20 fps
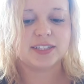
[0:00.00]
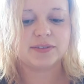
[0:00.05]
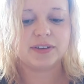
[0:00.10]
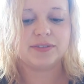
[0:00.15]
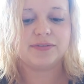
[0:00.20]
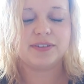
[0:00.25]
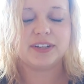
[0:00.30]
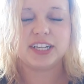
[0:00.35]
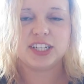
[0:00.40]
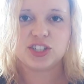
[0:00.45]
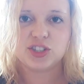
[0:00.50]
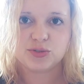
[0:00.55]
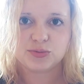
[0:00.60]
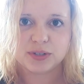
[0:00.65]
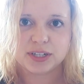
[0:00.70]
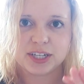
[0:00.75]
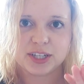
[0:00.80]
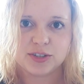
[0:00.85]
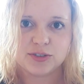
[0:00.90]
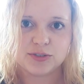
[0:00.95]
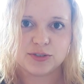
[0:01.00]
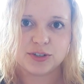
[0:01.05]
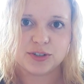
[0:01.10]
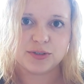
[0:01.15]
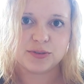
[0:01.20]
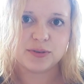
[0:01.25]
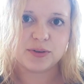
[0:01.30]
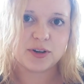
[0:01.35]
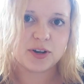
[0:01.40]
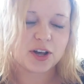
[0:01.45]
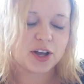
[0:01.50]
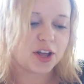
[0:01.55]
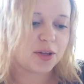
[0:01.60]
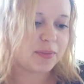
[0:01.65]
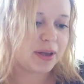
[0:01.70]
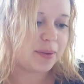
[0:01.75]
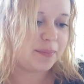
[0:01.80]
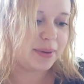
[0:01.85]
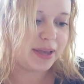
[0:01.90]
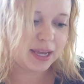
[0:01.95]
So I finished reading through all
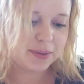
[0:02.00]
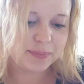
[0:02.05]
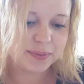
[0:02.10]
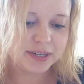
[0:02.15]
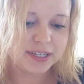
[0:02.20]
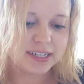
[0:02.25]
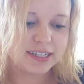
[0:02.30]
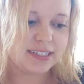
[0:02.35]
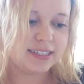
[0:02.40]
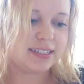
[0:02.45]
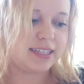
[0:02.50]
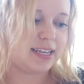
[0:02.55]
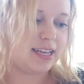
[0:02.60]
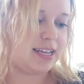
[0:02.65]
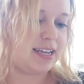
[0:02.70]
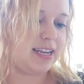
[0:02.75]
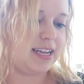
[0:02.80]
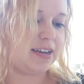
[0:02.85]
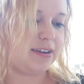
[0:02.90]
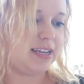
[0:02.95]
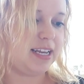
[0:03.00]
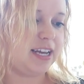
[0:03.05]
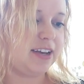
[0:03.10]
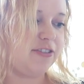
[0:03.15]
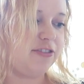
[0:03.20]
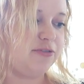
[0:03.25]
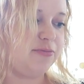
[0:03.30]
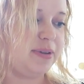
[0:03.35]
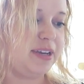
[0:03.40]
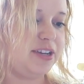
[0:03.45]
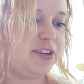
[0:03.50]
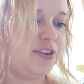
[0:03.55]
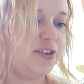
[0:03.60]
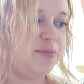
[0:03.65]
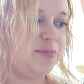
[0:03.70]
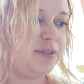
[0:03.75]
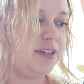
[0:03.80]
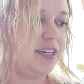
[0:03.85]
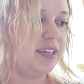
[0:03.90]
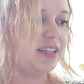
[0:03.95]
my papers, and now I have my
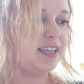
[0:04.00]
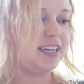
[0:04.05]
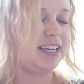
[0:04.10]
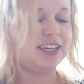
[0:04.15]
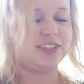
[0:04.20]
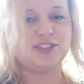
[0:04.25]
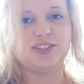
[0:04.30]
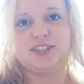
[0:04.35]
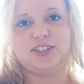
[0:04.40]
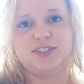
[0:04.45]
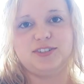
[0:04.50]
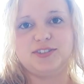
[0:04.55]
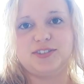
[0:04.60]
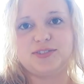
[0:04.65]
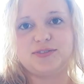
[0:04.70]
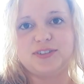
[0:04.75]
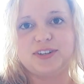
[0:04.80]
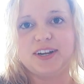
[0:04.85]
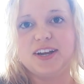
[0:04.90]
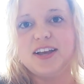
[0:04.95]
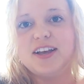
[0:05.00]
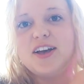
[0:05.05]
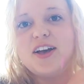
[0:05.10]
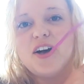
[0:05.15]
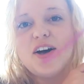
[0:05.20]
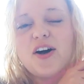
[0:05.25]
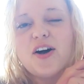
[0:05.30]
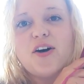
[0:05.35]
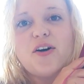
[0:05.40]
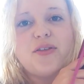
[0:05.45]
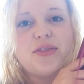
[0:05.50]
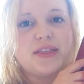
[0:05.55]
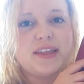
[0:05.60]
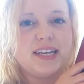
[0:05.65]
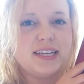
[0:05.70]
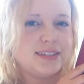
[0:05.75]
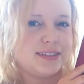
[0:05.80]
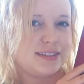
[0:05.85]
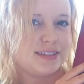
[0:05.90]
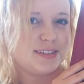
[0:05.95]
notebook that I actually use for all
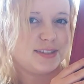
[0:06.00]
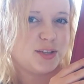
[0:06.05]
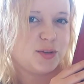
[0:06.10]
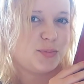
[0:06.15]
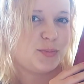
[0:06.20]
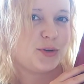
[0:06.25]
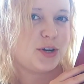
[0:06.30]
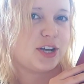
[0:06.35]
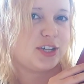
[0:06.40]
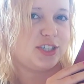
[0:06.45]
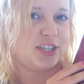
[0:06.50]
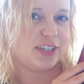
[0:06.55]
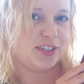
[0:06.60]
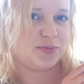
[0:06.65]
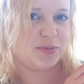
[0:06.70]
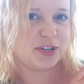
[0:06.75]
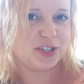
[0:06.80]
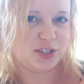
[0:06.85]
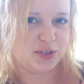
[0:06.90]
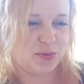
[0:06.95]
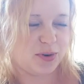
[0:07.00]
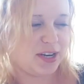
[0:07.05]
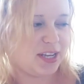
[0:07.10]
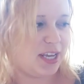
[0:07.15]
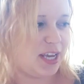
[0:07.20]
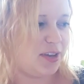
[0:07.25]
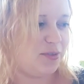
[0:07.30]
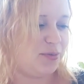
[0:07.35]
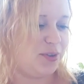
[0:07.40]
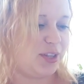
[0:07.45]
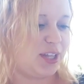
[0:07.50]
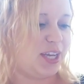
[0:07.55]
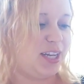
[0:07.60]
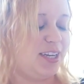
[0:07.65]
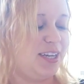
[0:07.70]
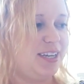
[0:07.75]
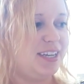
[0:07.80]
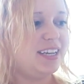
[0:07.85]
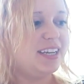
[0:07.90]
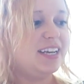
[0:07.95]
things Project 128
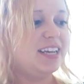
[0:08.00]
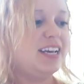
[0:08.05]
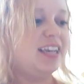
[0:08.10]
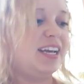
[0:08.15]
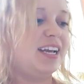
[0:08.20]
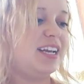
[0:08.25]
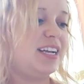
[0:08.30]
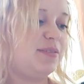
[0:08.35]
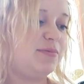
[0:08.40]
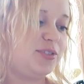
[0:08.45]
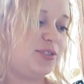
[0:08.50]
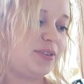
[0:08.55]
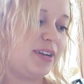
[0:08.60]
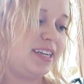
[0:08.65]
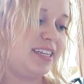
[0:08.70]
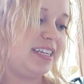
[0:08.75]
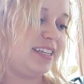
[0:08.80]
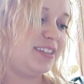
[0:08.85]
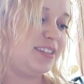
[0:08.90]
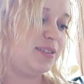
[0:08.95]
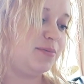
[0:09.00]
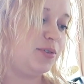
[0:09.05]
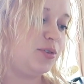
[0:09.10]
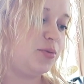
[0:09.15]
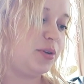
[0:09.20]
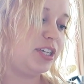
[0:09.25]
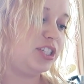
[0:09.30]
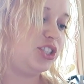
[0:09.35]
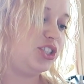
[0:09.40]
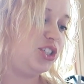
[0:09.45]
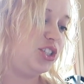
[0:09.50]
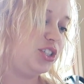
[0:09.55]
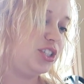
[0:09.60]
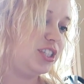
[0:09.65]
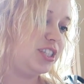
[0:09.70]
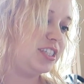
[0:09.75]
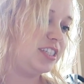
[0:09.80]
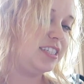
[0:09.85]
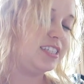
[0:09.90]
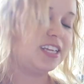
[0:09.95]
related, and I'm just writing down some
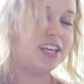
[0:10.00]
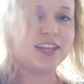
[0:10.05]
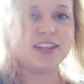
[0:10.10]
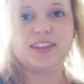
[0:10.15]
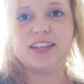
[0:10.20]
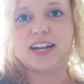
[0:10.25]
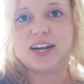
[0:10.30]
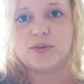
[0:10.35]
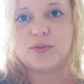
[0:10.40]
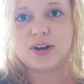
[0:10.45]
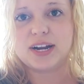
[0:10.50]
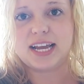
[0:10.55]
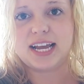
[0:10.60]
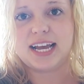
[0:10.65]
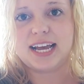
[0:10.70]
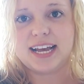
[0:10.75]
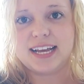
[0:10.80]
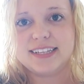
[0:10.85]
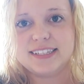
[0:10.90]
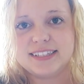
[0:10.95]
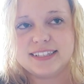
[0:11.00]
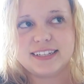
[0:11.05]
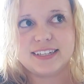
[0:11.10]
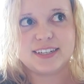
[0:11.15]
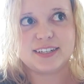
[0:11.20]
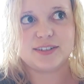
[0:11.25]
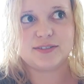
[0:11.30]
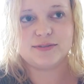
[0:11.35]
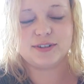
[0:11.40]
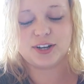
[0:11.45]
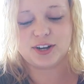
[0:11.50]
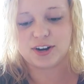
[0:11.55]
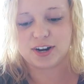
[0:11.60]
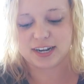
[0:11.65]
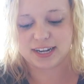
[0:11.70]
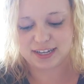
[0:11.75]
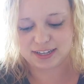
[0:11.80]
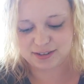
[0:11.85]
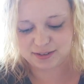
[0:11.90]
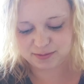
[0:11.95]
questions that I want to ask
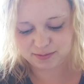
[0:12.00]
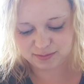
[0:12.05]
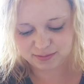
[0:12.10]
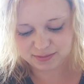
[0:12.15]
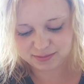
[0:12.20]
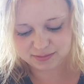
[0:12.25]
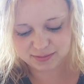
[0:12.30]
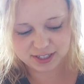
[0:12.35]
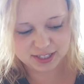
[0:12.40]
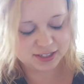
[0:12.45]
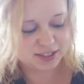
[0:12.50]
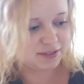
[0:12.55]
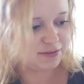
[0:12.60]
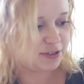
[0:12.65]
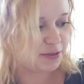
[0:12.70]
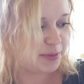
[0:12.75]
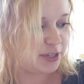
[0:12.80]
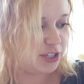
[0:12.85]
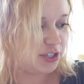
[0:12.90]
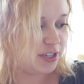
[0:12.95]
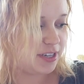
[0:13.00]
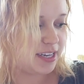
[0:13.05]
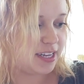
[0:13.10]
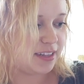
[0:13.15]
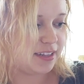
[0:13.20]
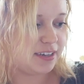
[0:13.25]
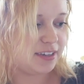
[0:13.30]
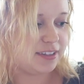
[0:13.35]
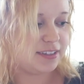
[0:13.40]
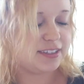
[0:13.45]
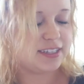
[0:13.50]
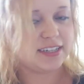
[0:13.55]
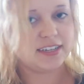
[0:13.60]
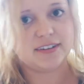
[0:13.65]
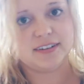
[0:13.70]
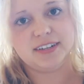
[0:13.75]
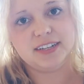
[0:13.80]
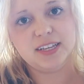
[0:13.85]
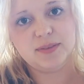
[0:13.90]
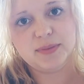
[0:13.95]
regarding this information, and then I'll send
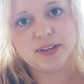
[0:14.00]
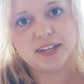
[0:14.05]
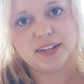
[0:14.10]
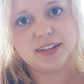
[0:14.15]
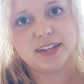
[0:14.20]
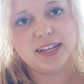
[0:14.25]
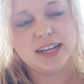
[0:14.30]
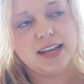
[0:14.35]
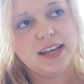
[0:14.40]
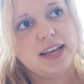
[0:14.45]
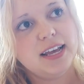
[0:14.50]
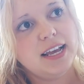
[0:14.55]
out an email,